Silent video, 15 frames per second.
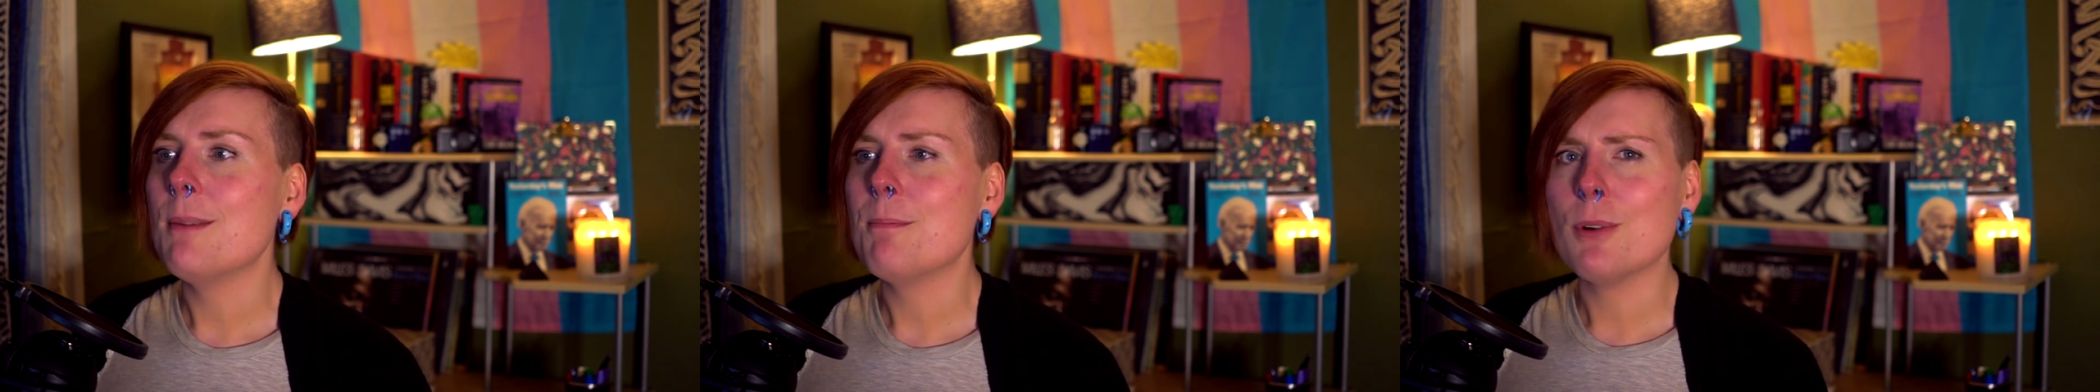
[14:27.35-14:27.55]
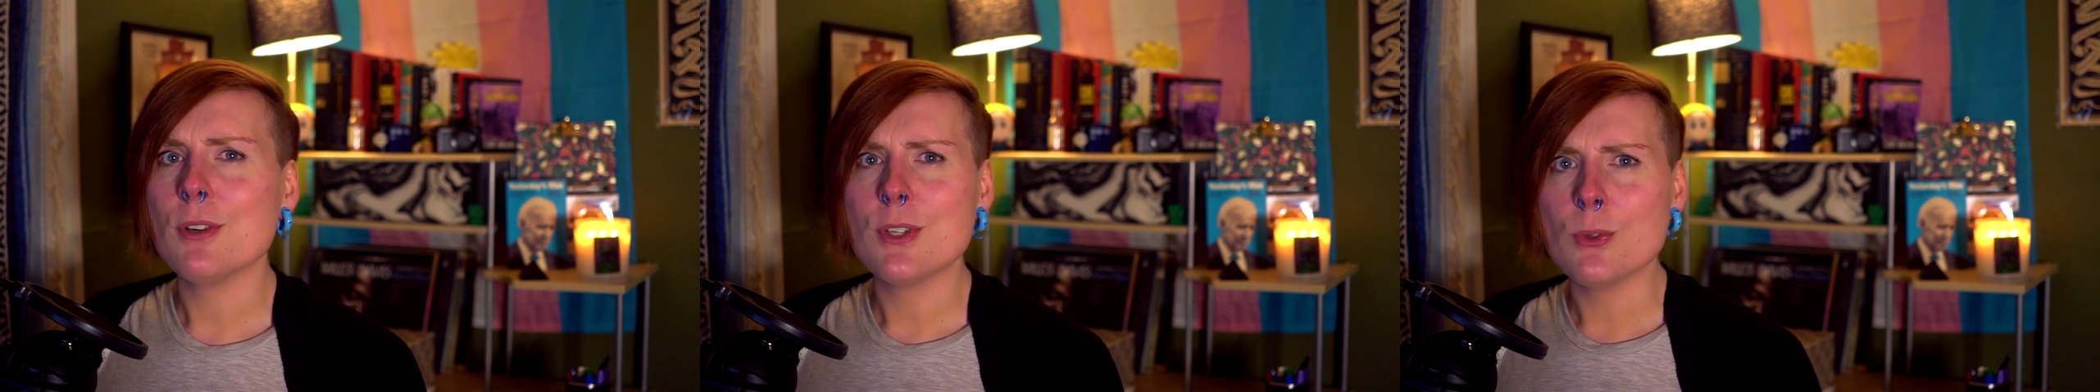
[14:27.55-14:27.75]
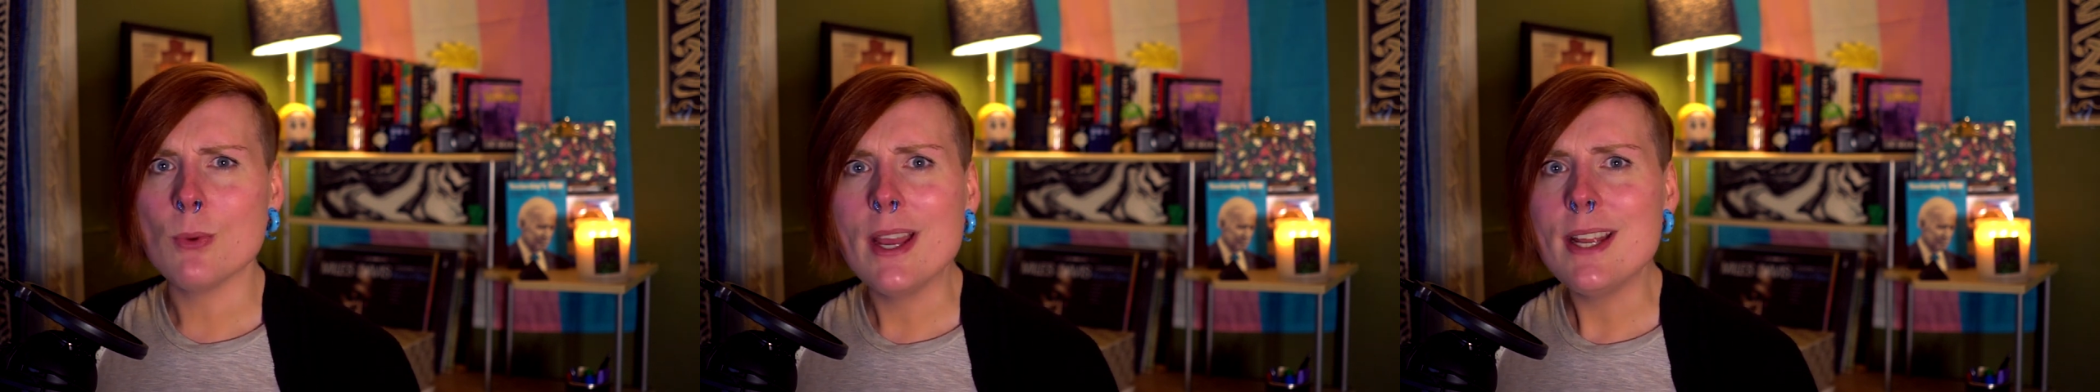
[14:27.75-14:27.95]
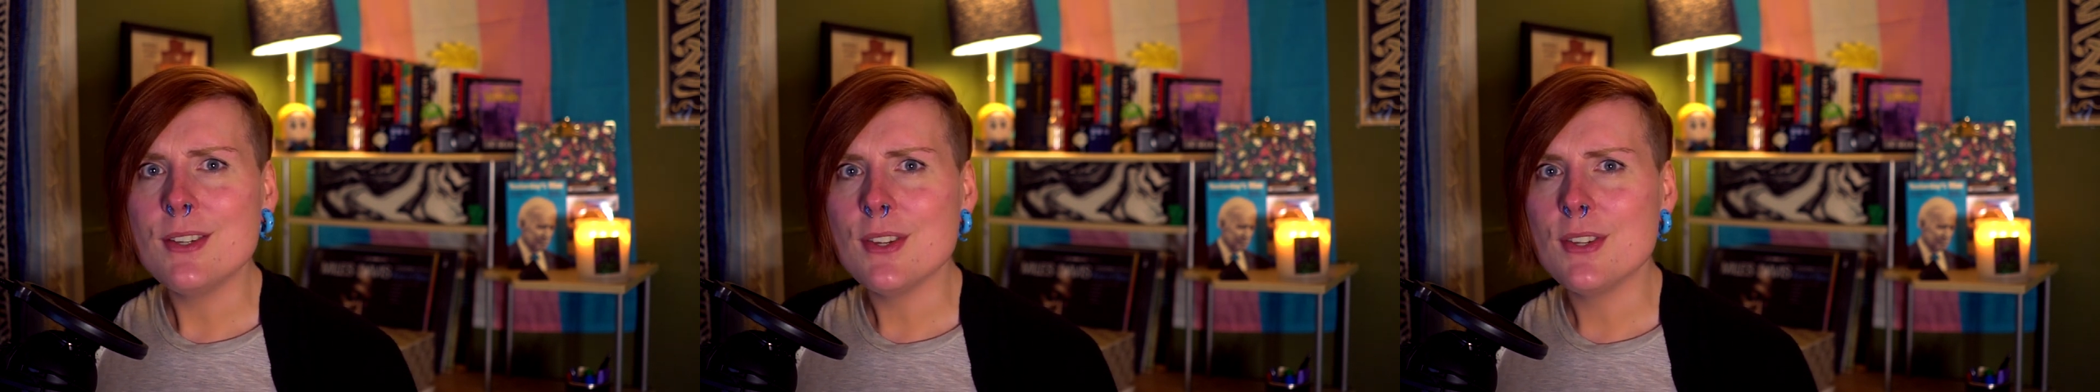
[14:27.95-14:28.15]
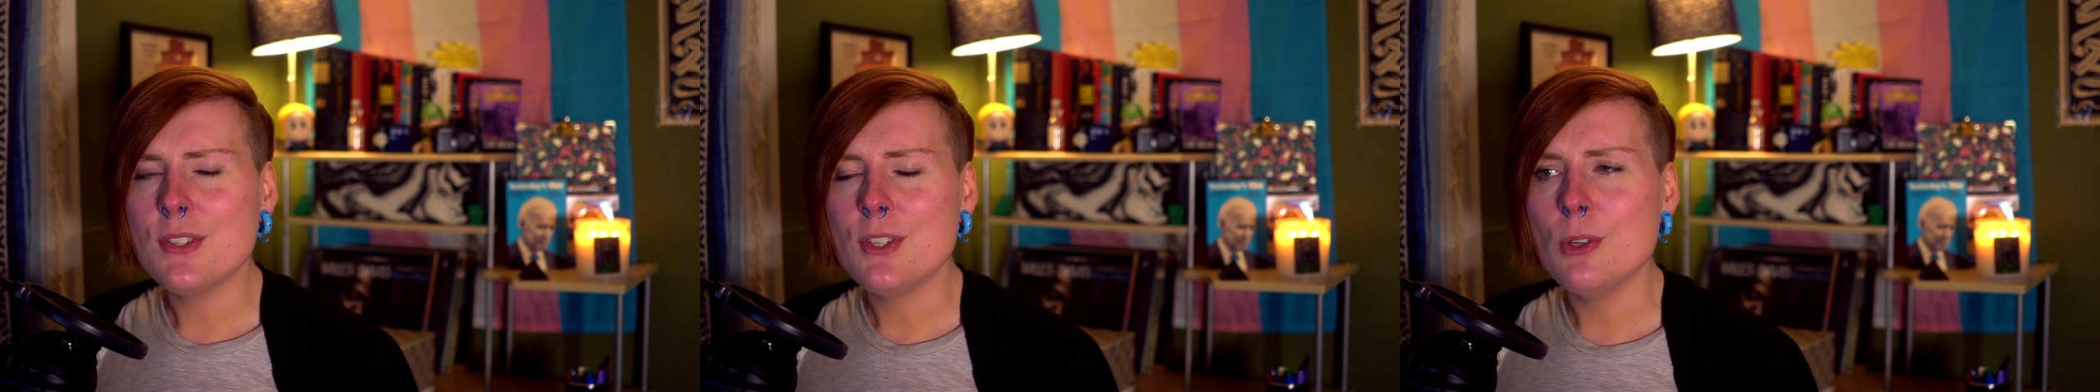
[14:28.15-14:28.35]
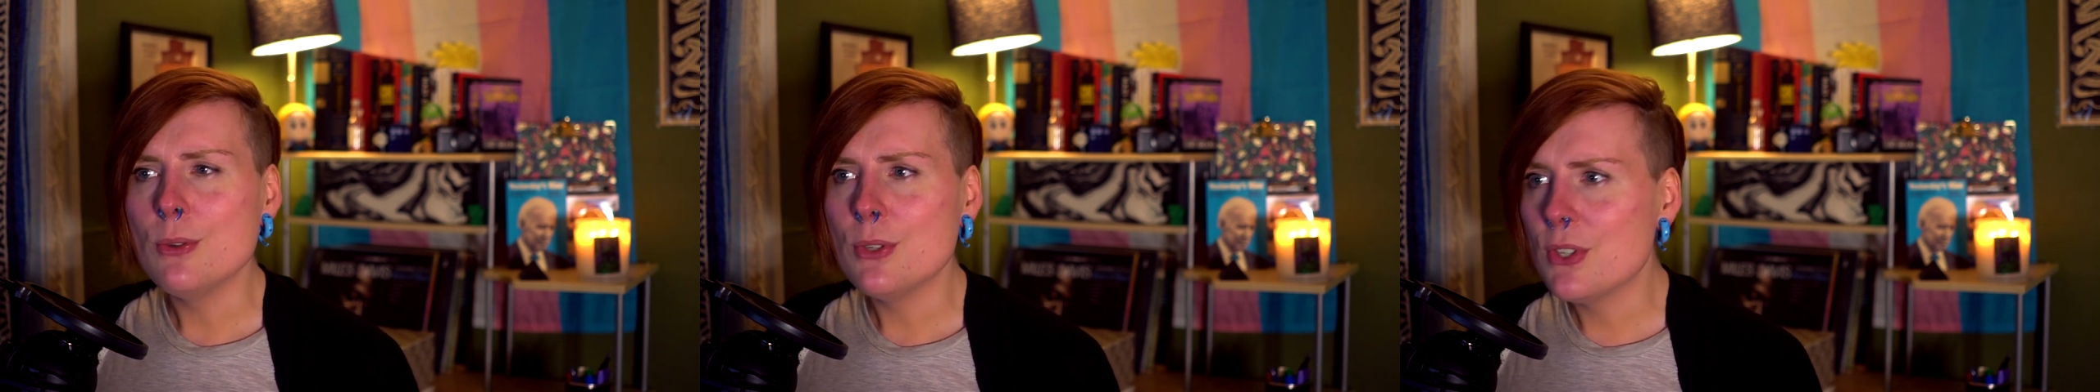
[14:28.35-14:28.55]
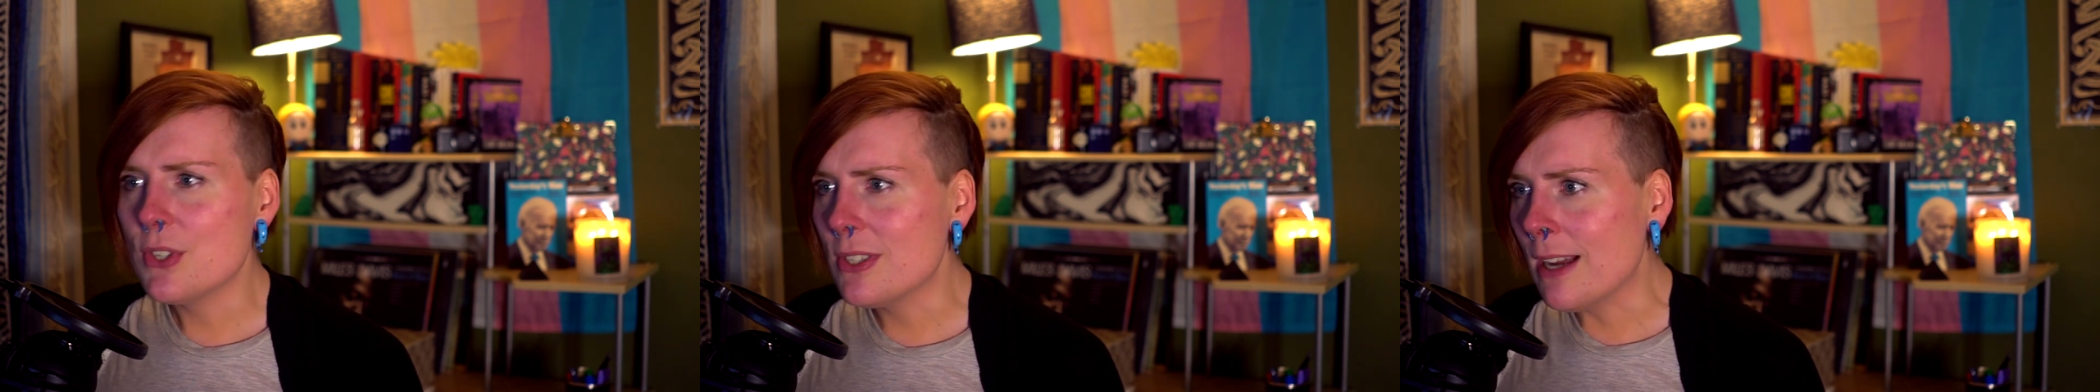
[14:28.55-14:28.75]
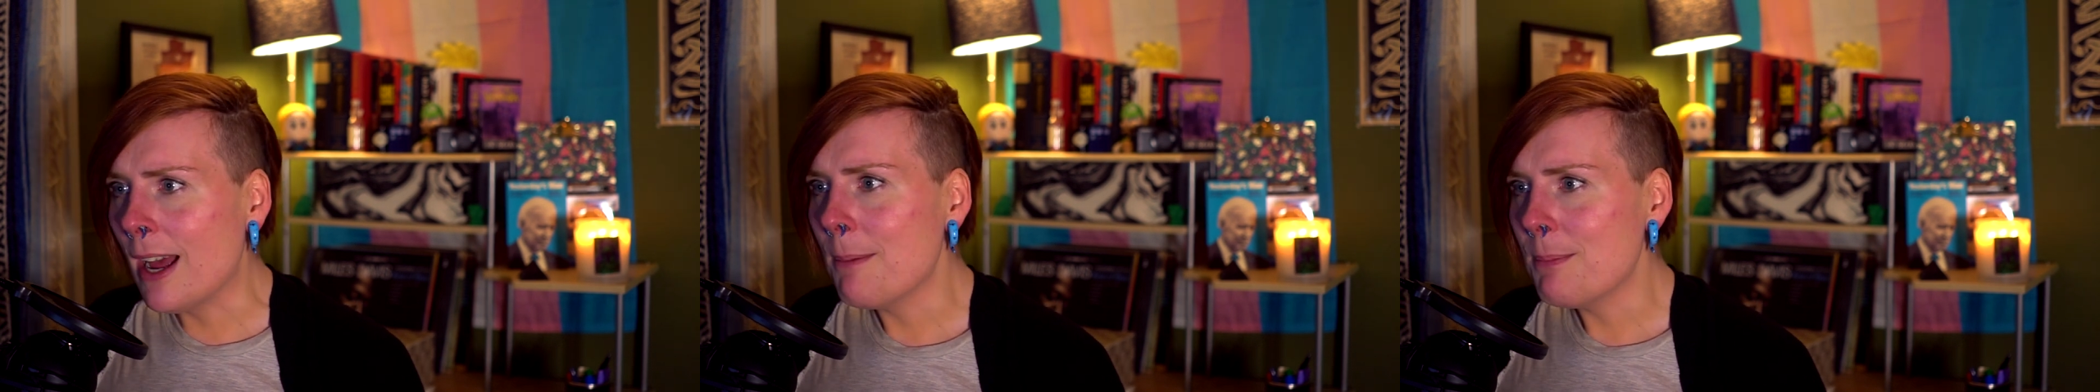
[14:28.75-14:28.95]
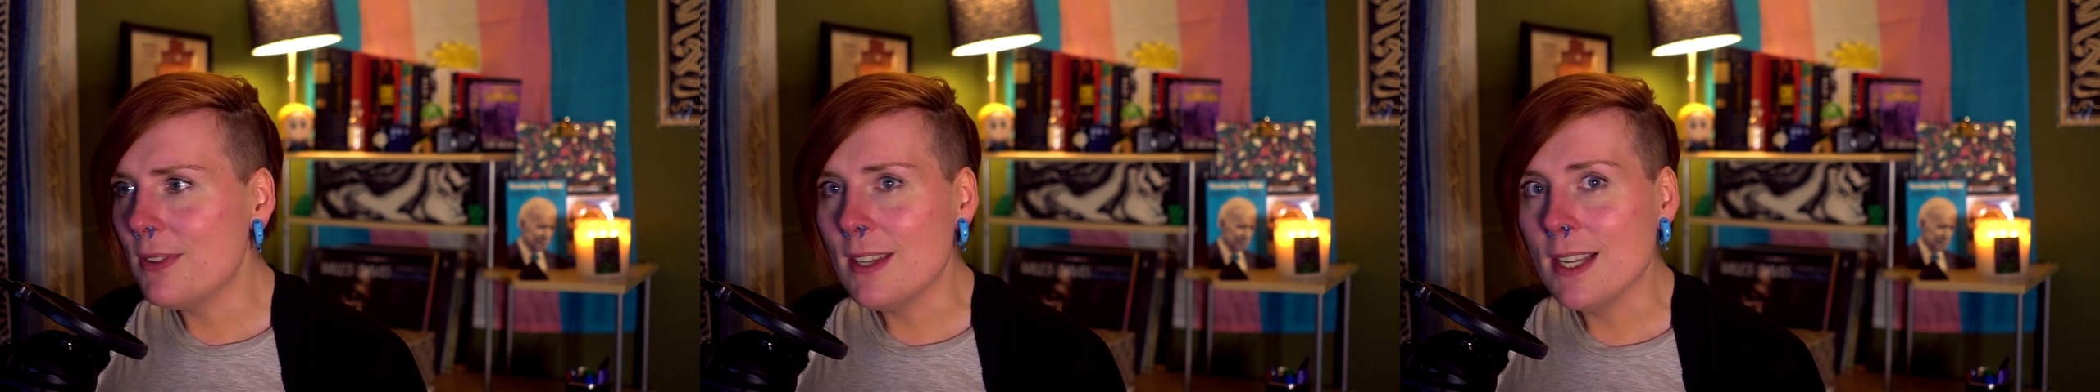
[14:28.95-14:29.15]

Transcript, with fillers: and persuades us to stop